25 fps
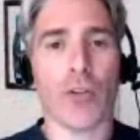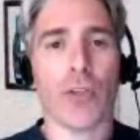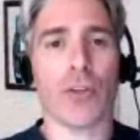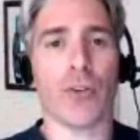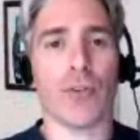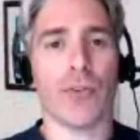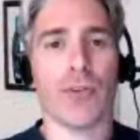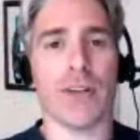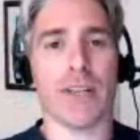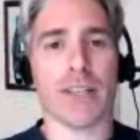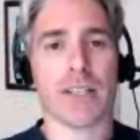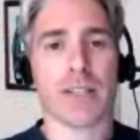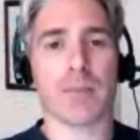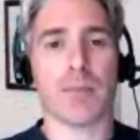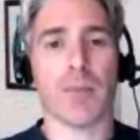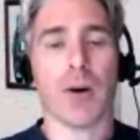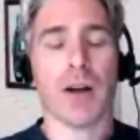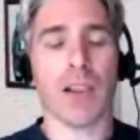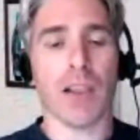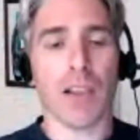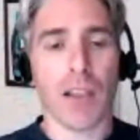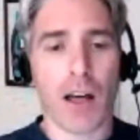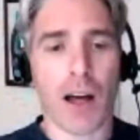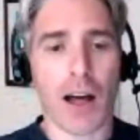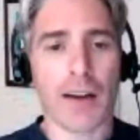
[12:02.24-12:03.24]
at risk, my
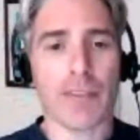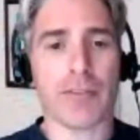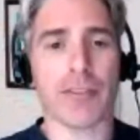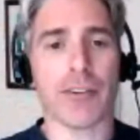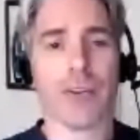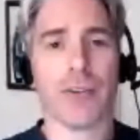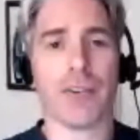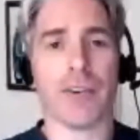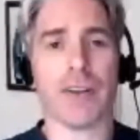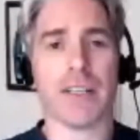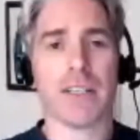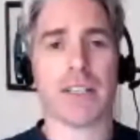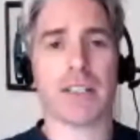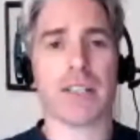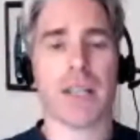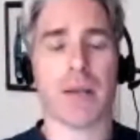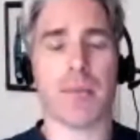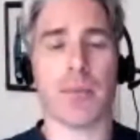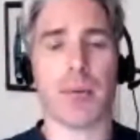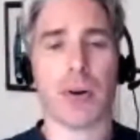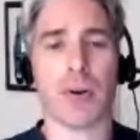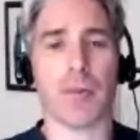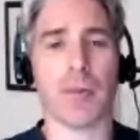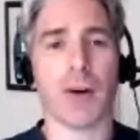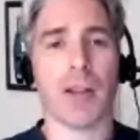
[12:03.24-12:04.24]
life at risk. They're
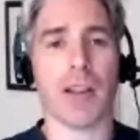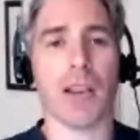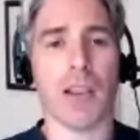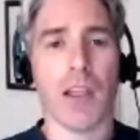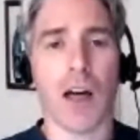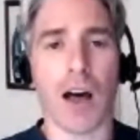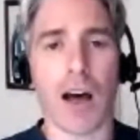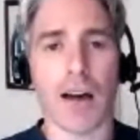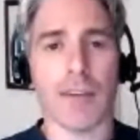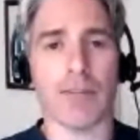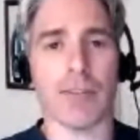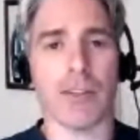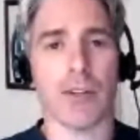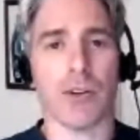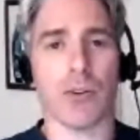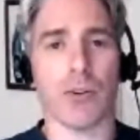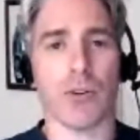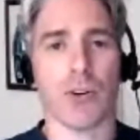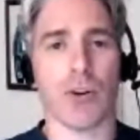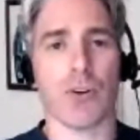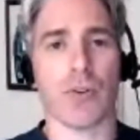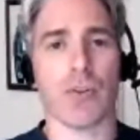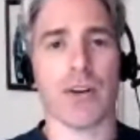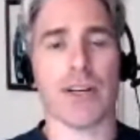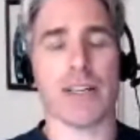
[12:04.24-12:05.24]
putting my livelihood
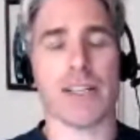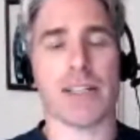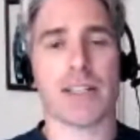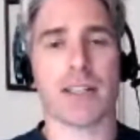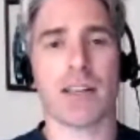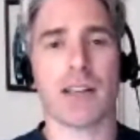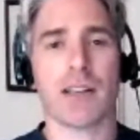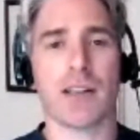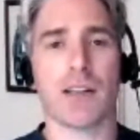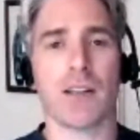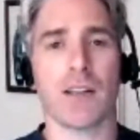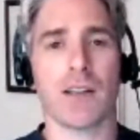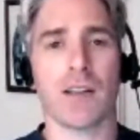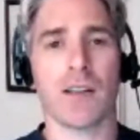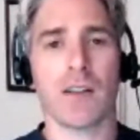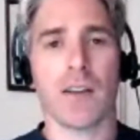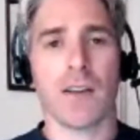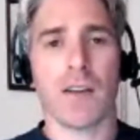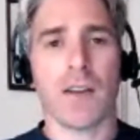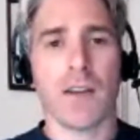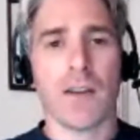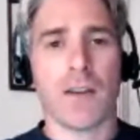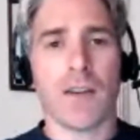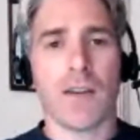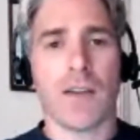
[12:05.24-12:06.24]
at risk.
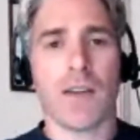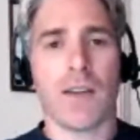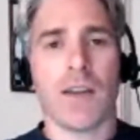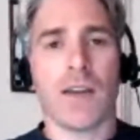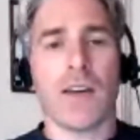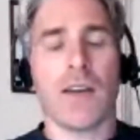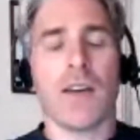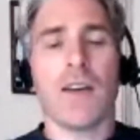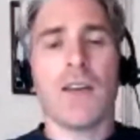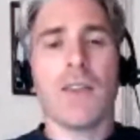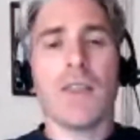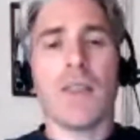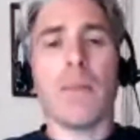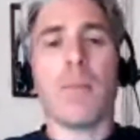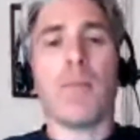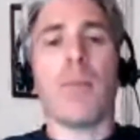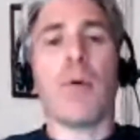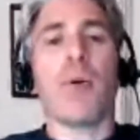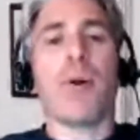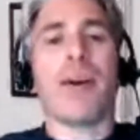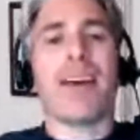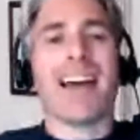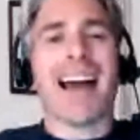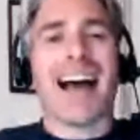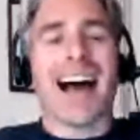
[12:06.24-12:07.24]
They're
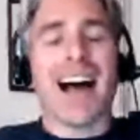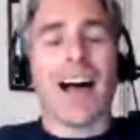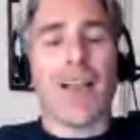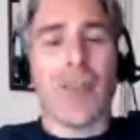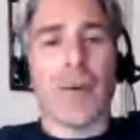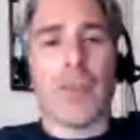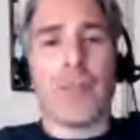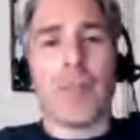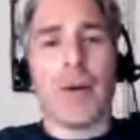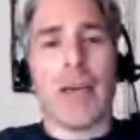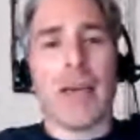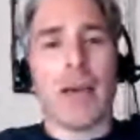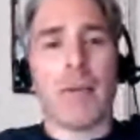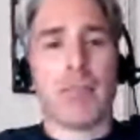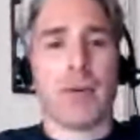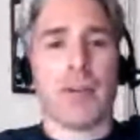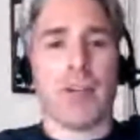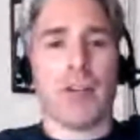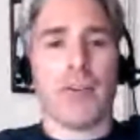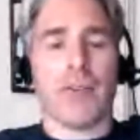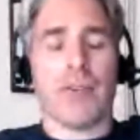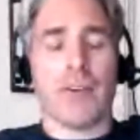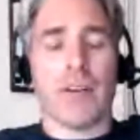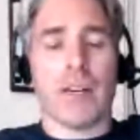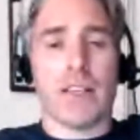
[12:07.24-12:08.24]
putting other people at
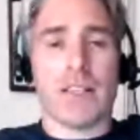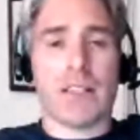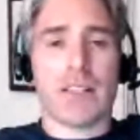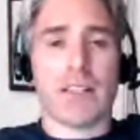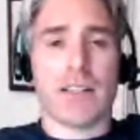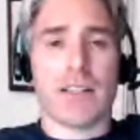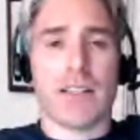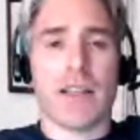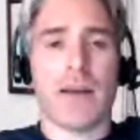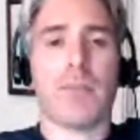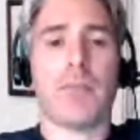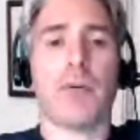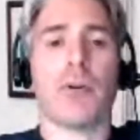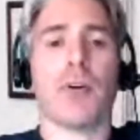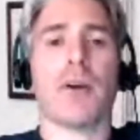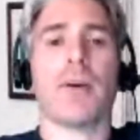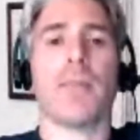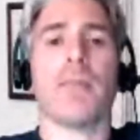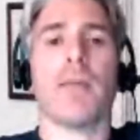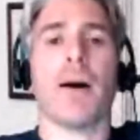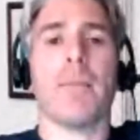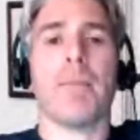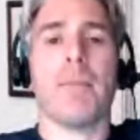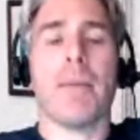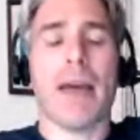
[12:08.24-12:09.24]
risk. They're putting
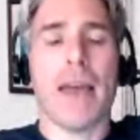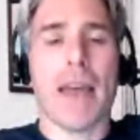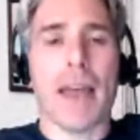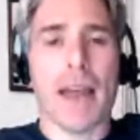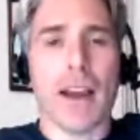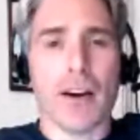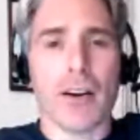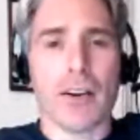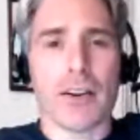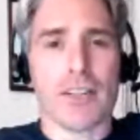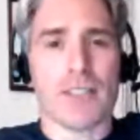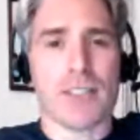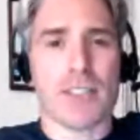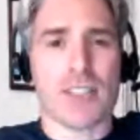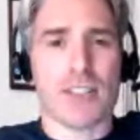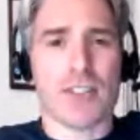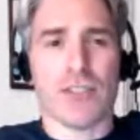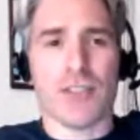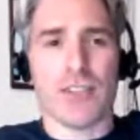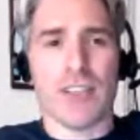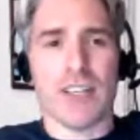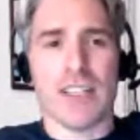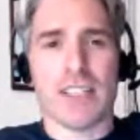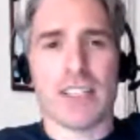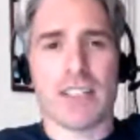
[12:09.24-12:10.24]
my parents at
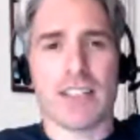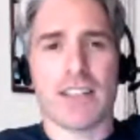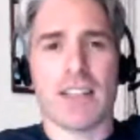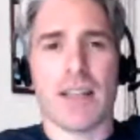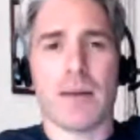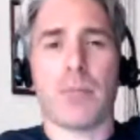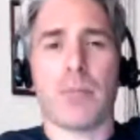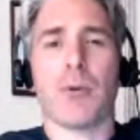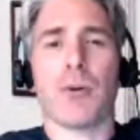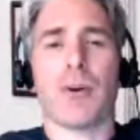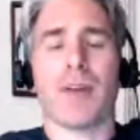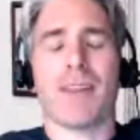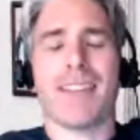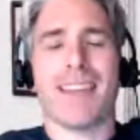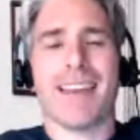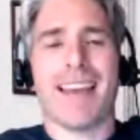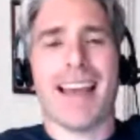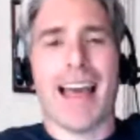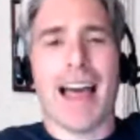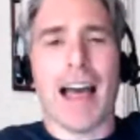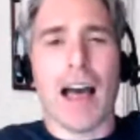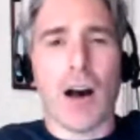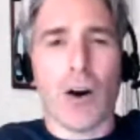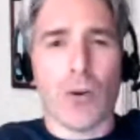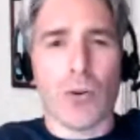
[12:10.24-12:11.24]
risk. They're putting the
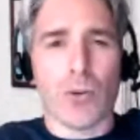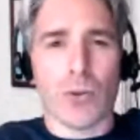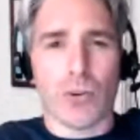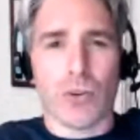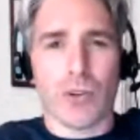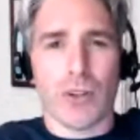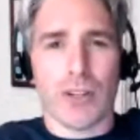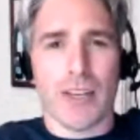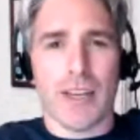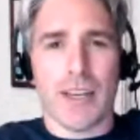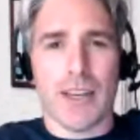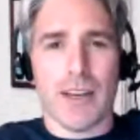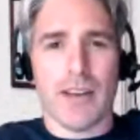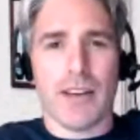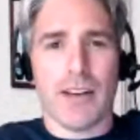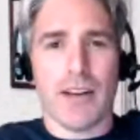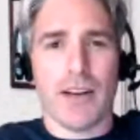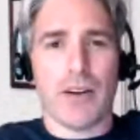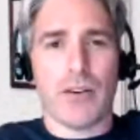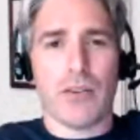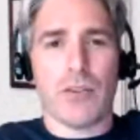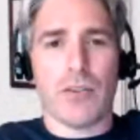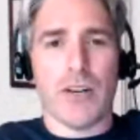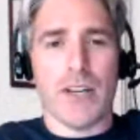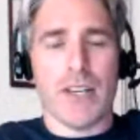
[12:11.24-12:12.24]
elderly
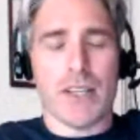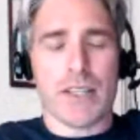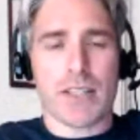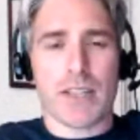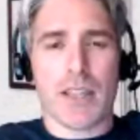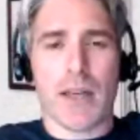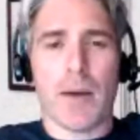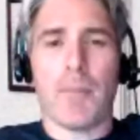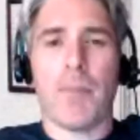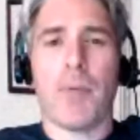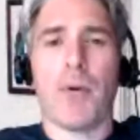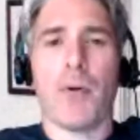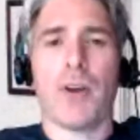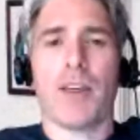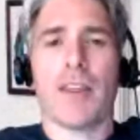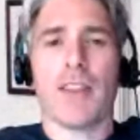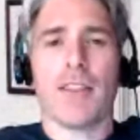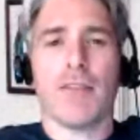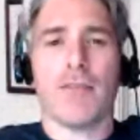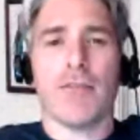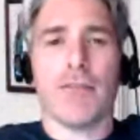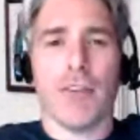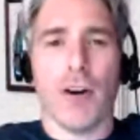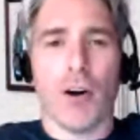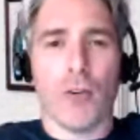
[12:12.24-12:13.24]
at risk. They're putting the
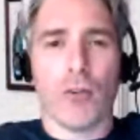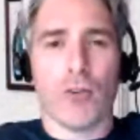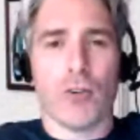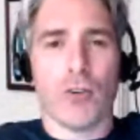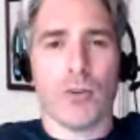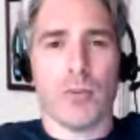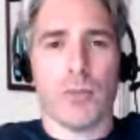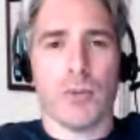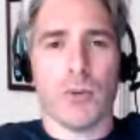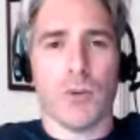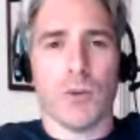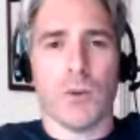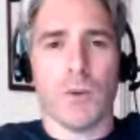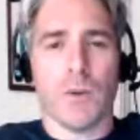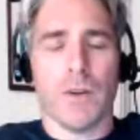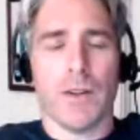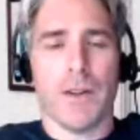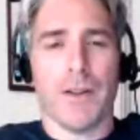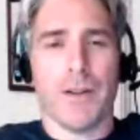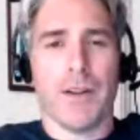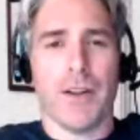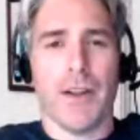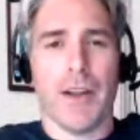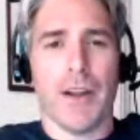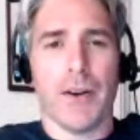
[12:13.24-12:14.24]
vulnerable at,
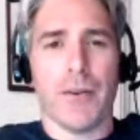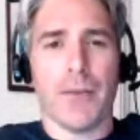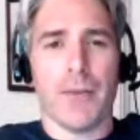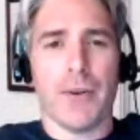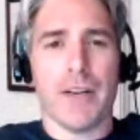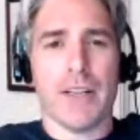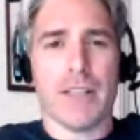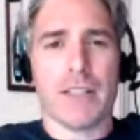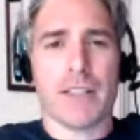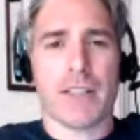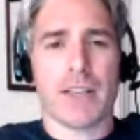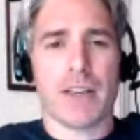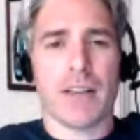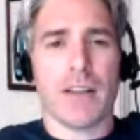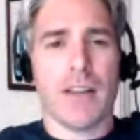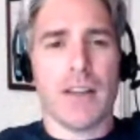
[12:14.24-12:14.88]
at risk.